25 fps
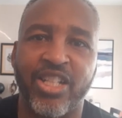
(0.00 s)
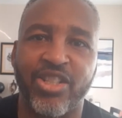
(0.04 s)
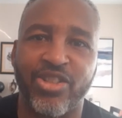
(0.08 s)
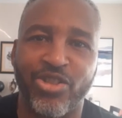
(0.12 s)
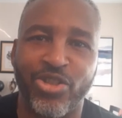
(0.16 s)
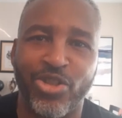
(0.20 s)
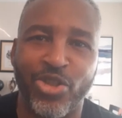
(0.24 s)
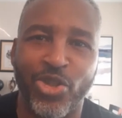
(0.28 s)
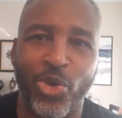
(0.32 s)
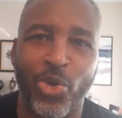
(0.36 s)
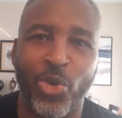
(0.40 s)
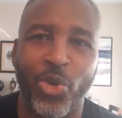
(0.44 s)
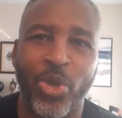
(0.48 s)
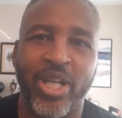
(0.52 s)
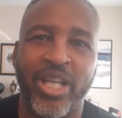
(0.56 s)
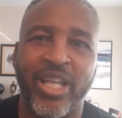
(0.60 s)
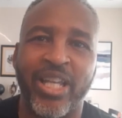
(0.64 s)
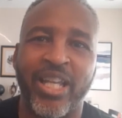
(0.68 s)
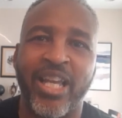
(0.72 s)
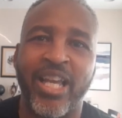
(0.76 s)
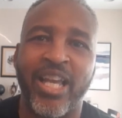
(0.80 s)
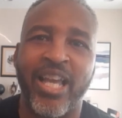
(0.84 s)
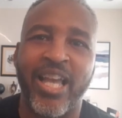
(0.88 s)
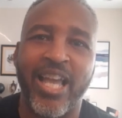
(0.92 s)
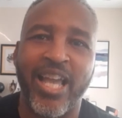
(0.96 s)
is
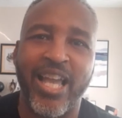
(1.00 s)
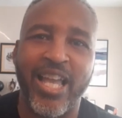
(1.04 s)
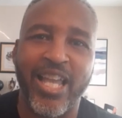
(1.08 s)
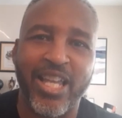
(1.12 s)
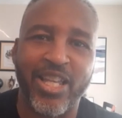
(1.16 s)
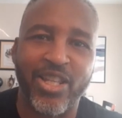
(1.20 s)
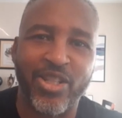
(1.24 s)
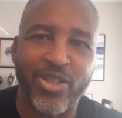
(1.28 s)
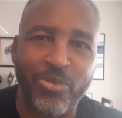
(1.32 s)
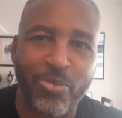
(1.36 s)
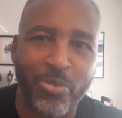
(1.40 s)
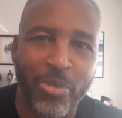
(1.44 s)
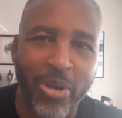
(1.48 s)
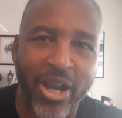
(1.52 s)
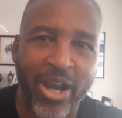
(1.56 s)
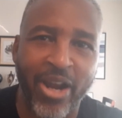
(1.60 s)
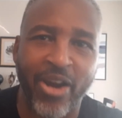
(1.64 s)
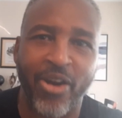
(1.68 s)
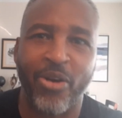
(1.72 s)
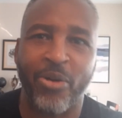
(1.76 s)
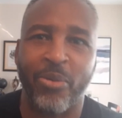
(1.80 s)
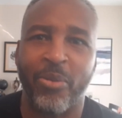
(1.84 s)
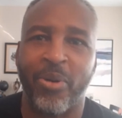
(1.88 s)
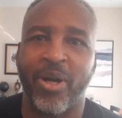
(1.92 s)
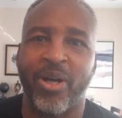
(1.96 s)
doing is
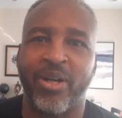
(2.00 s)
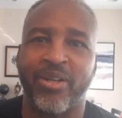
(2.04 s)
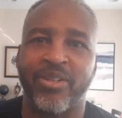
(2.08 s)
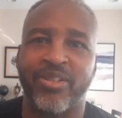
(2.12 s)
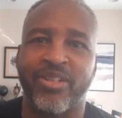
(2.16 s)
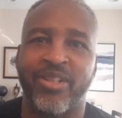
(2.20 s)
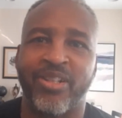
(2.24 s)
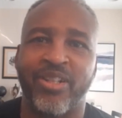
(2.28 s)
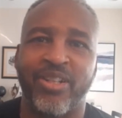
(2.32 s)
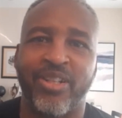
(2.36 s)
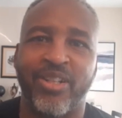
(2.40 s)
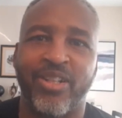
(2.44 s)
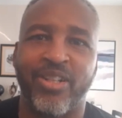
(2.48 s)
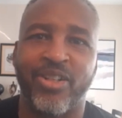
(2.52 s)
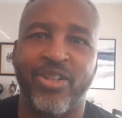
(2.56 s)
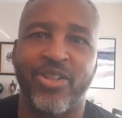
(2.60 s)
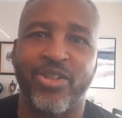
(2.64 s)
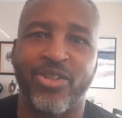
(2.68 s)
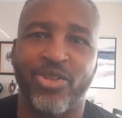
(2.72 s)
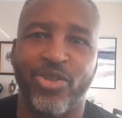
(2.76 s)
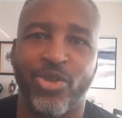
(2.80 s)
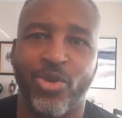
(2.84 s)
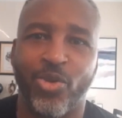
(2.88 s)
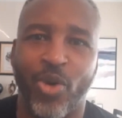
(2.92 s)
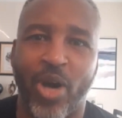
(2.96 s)
paramount
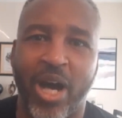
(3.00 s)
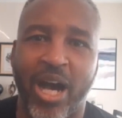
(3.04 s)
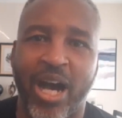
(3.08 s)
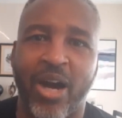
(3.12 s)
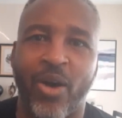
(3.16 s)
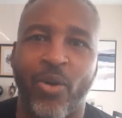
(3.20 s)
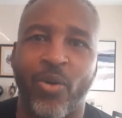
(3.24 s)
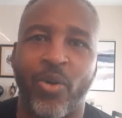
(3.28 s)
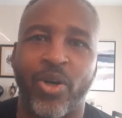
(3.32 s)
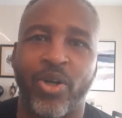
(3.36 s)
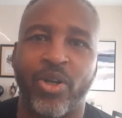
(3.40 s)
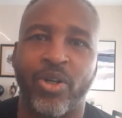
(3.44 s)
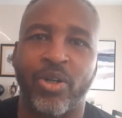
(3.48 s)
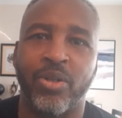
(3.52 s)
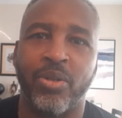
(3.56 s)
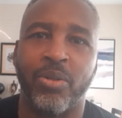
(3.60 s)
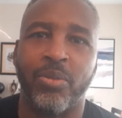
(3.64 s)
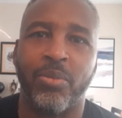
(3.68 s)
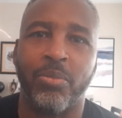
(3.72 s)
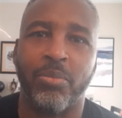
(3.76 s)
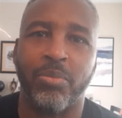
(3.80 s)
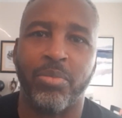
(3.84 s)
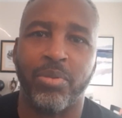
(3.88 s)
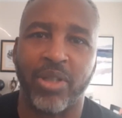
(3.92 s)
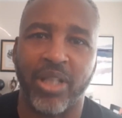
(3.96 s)
to our
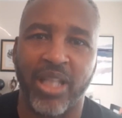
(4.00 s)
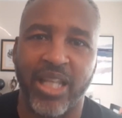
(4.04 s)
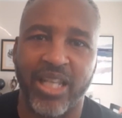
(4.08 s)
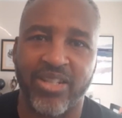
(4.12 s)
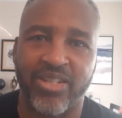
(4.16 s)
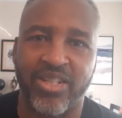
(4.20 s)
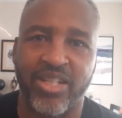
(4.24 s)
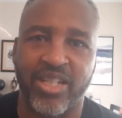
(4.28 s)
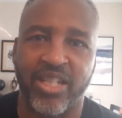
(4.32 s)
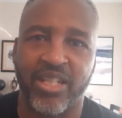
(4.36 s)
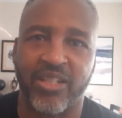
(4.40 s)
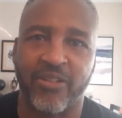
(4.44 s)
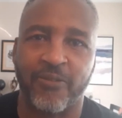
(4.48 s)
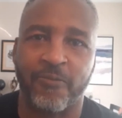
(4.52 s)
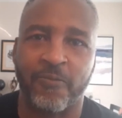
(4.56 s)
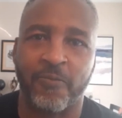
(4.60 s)
blessing.